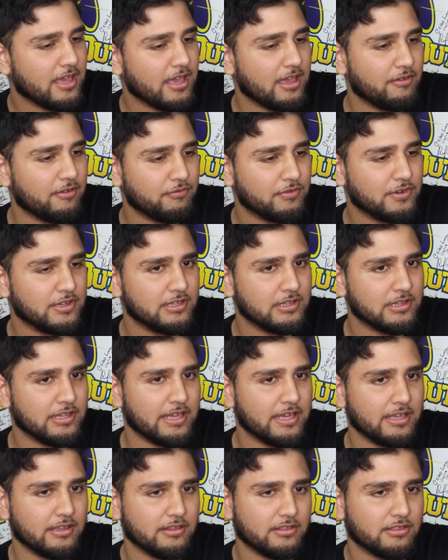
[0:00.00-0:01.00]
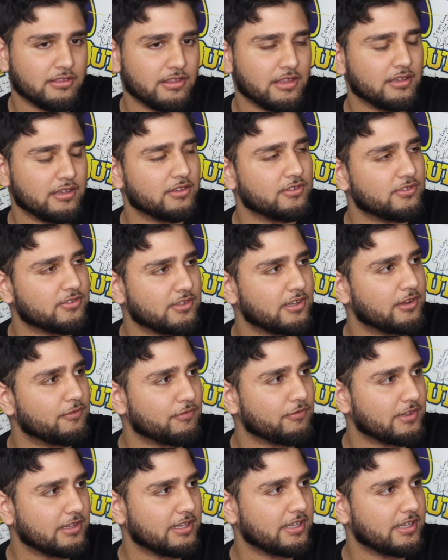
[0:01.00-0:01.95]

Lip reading: every like thing is different.